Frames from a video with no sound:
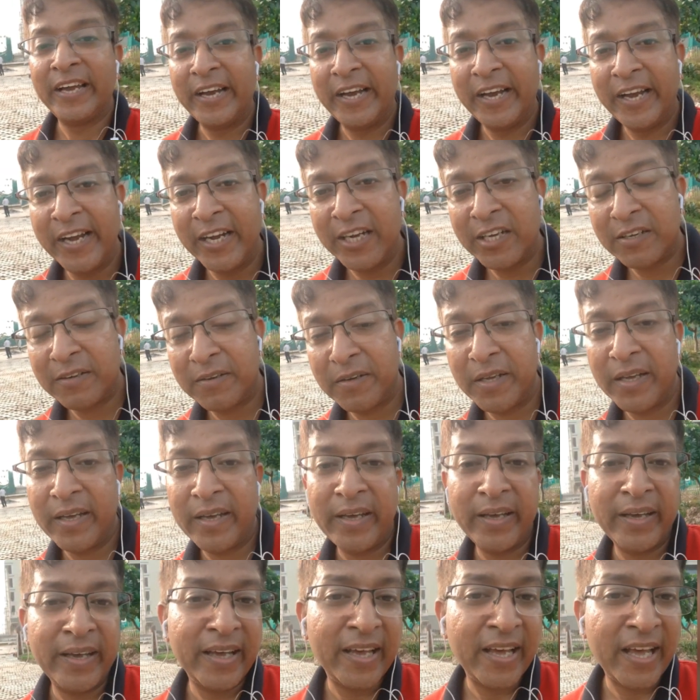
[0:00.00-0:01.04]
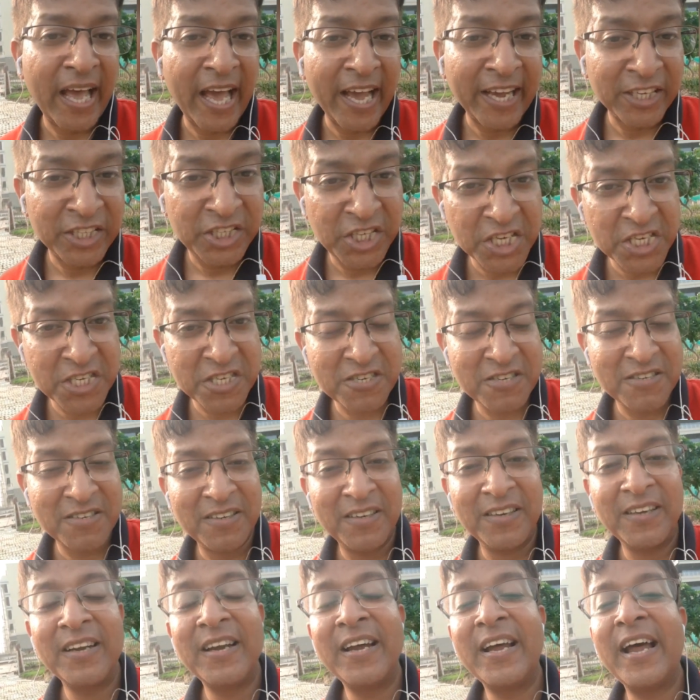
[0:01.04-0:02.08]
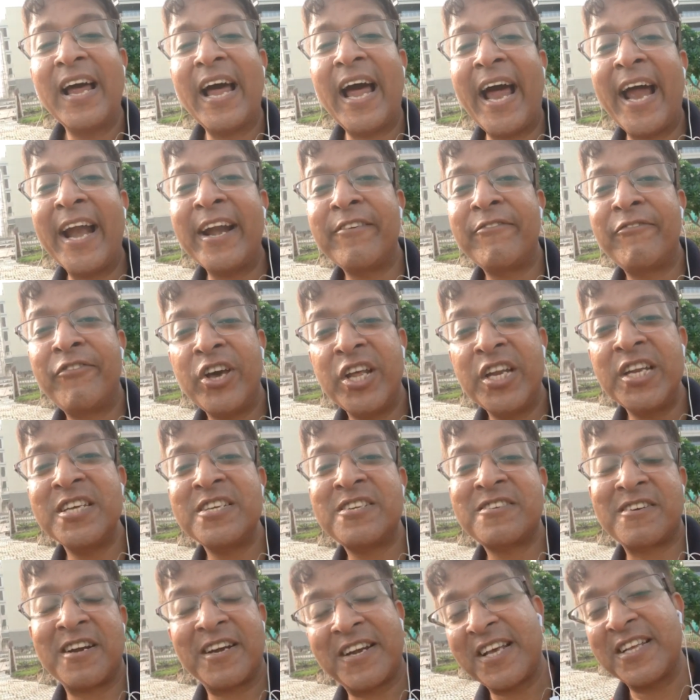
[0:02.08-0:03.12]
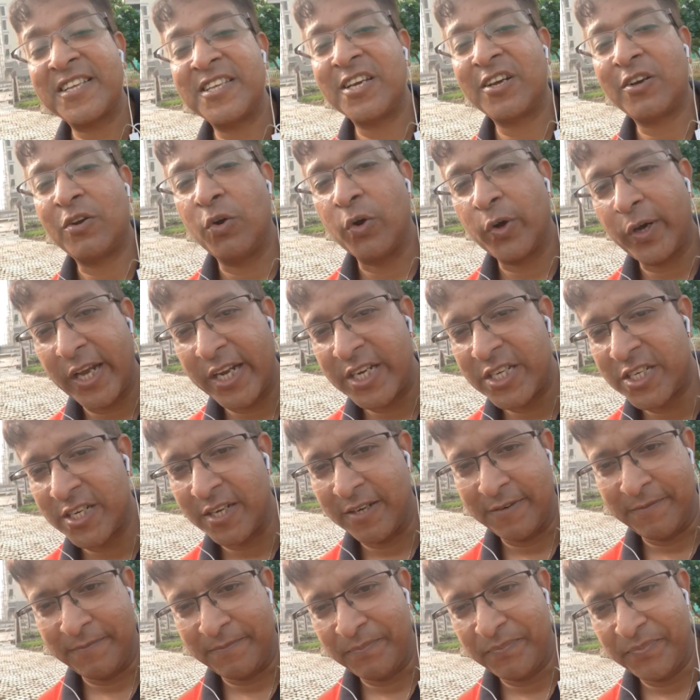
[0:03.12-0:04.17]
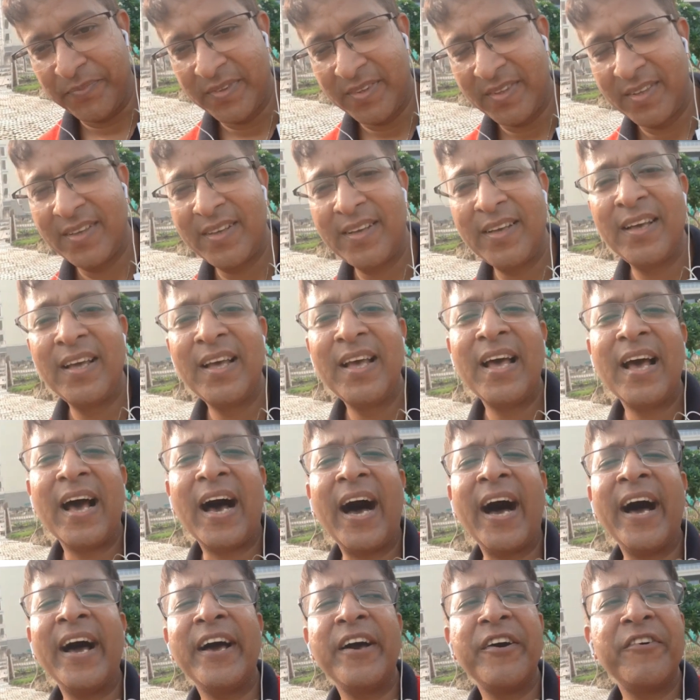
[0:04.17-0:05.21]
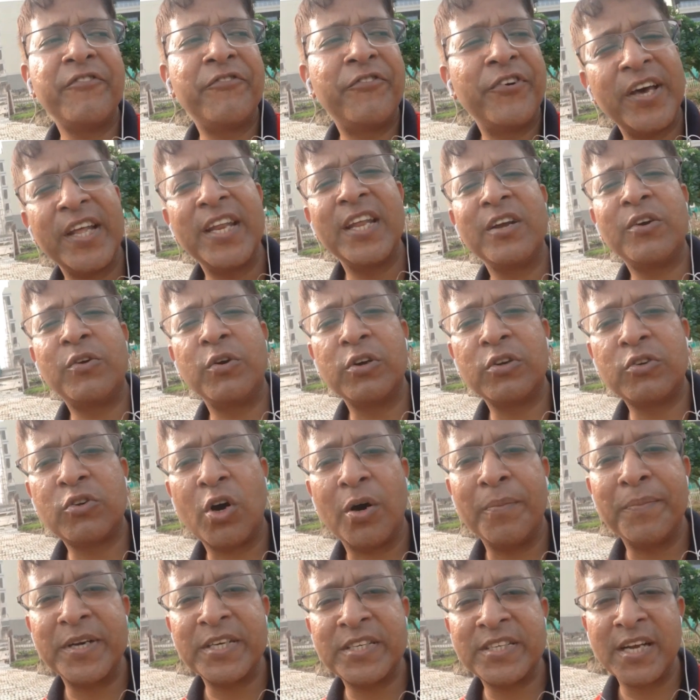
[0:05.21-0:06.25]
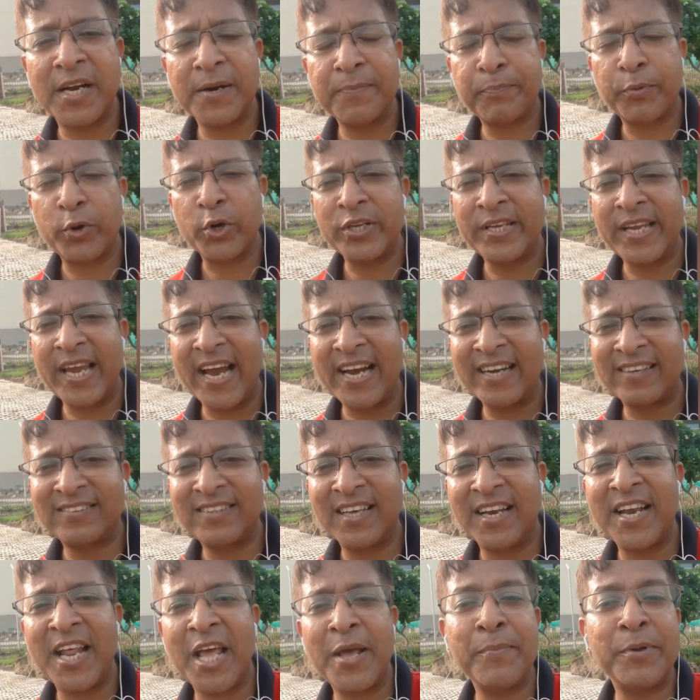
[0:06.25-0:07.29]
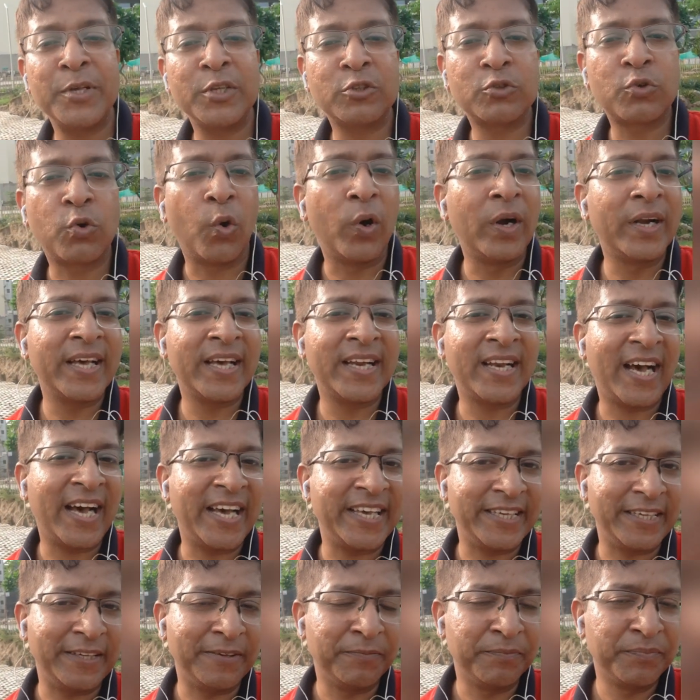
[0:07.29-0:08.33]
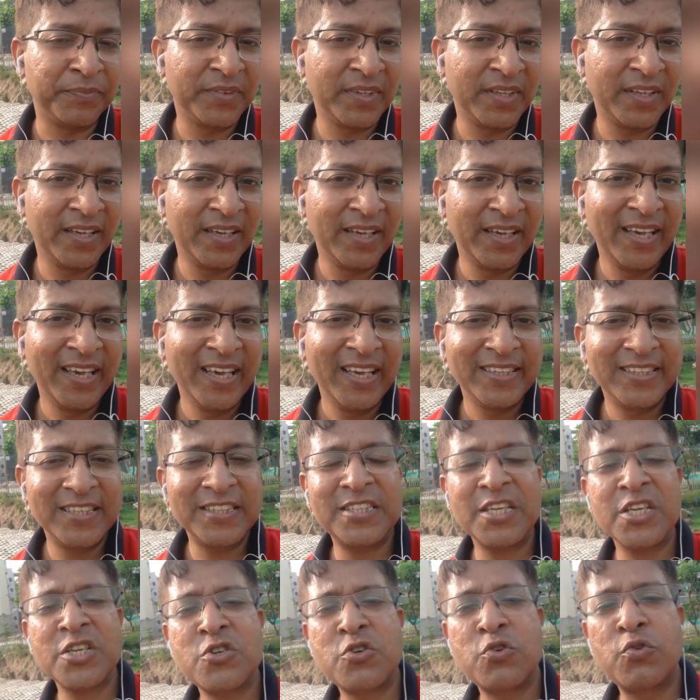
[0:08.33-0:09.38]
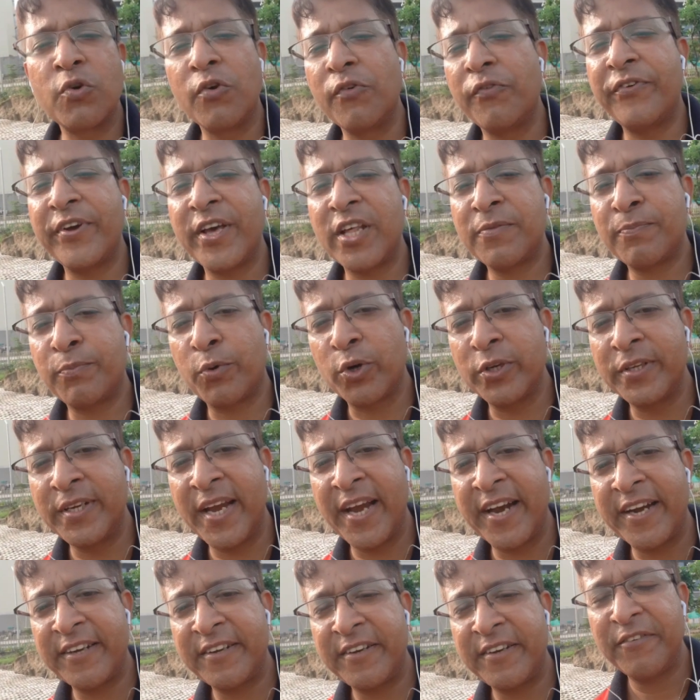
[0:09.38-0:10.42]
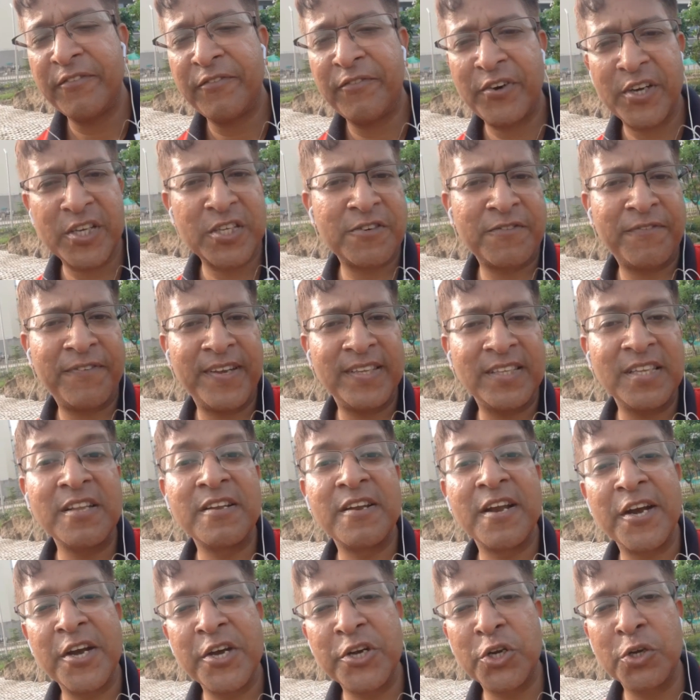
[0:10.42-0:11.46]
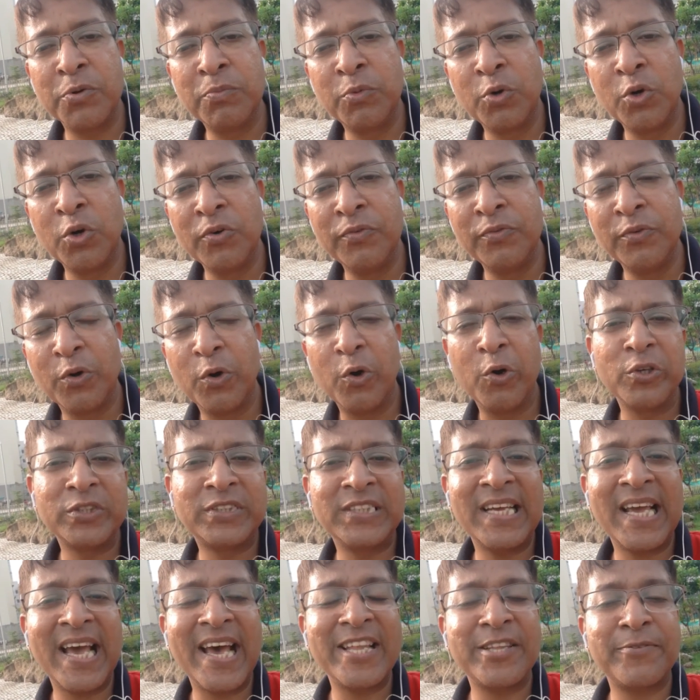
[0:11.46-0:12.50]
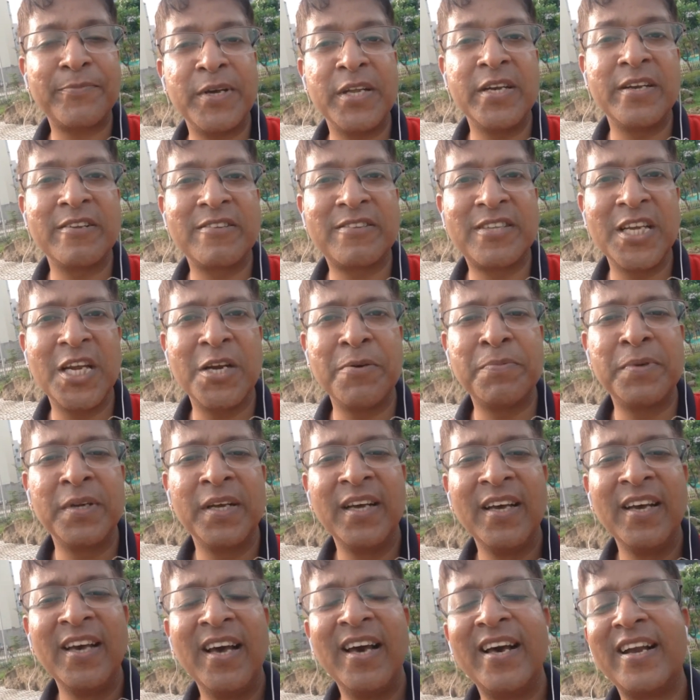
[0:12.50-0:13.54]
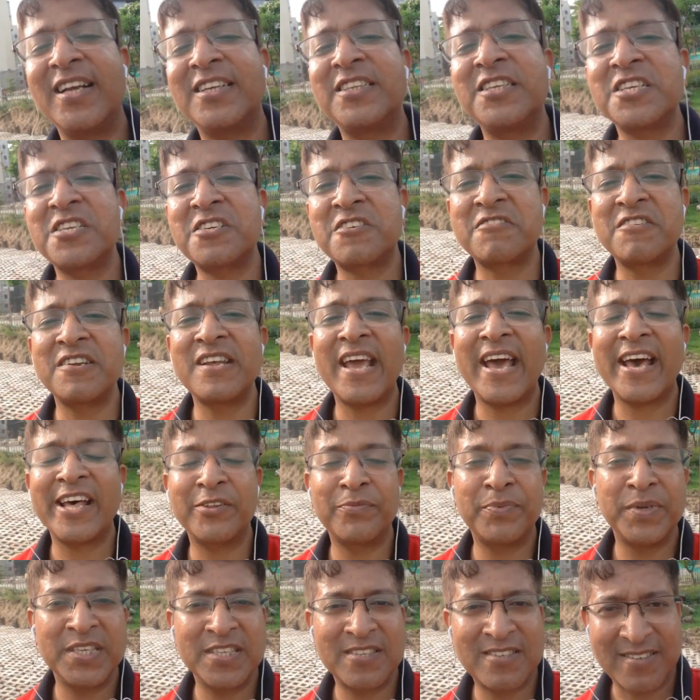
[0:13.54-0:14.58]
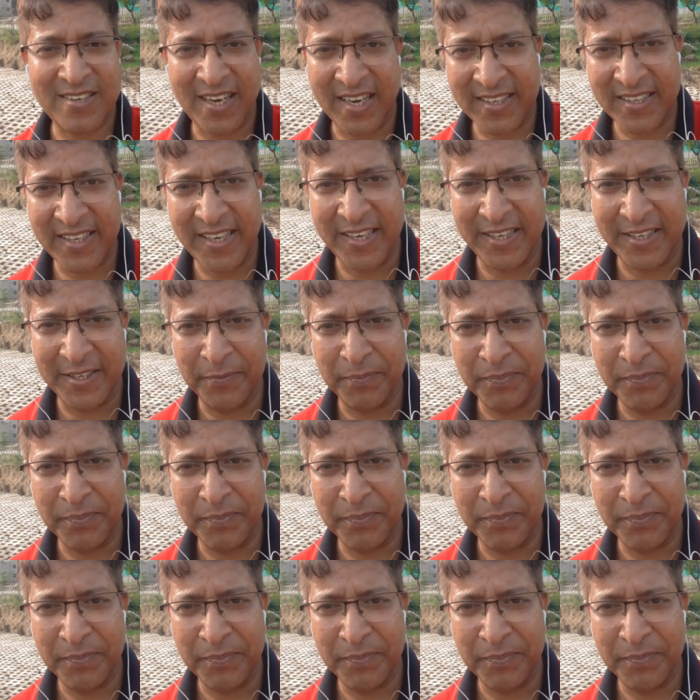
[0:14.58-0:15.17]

It exists at very strategic location. I have very good commercial project. The name is Golden i. This is two-phase project. First phase is ready to move. OC has been received. Registry has been started.